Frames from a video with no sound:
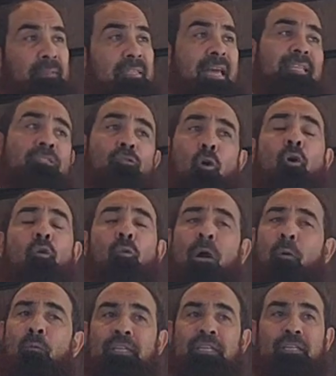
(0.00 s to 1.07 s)
That's all
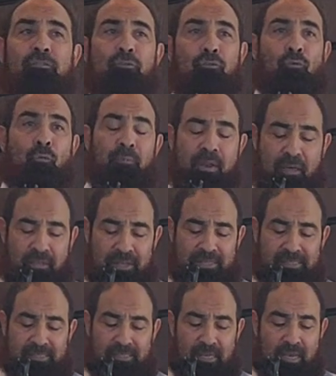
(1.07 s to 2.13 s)
what we need to do,
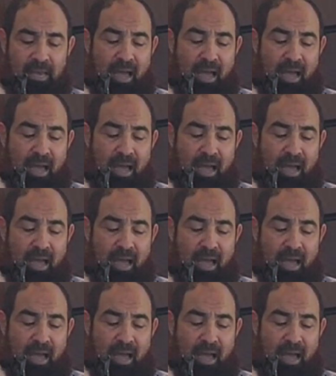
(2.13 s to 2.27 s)
brothers.